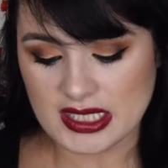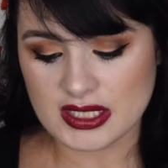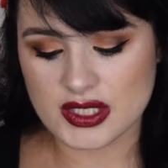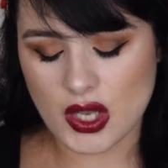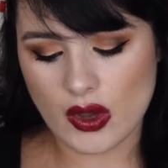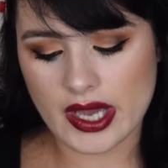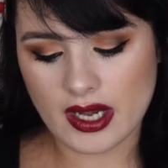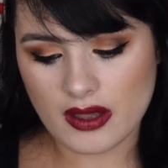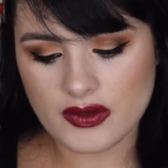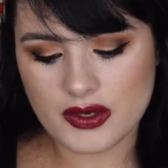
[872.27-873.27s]
So
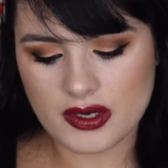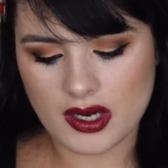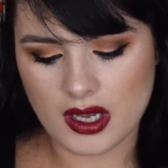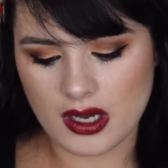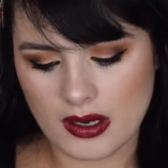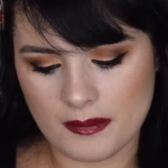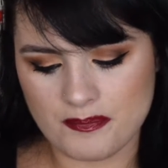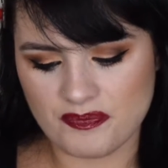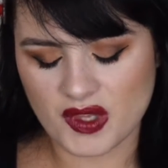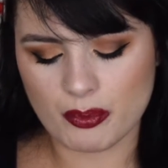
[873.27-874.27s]
another
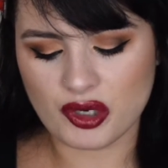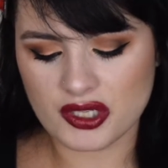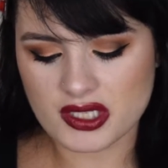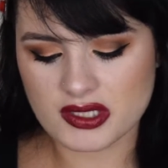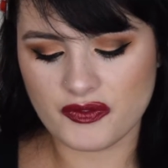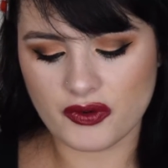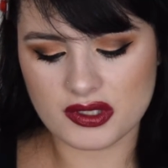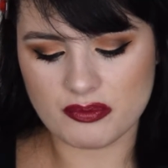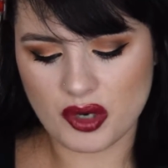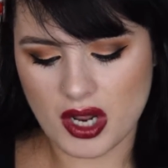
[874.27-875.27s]
product for
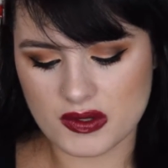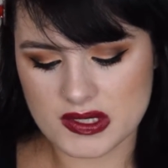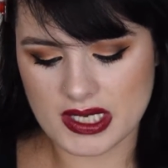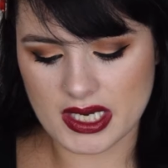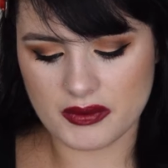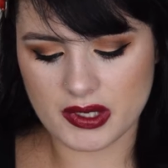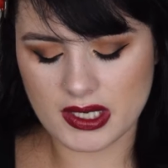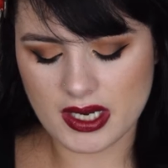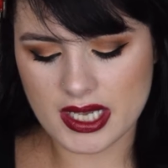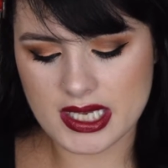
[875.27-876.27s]
the brows that I
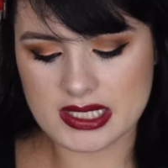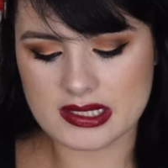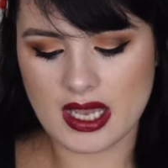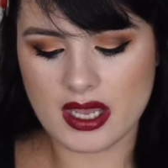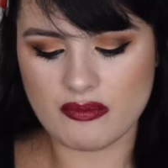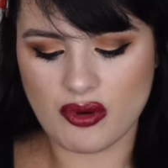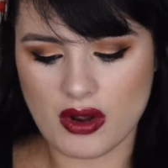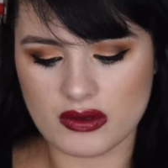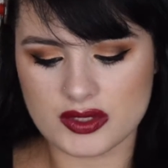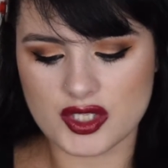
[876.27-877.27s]
really like is the
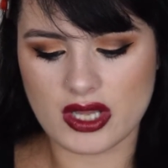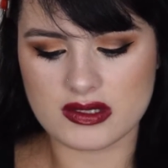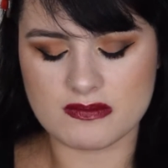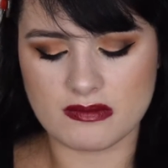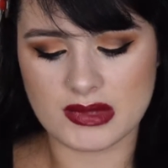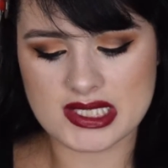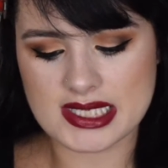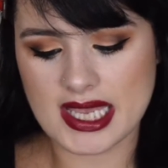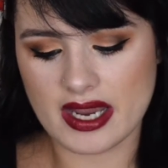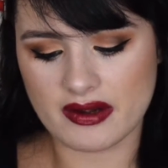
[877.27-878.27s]
Eyebrow Gel
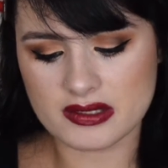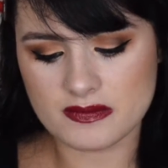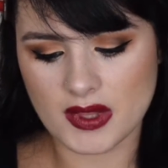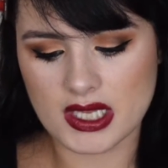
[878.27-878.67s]
Mascara.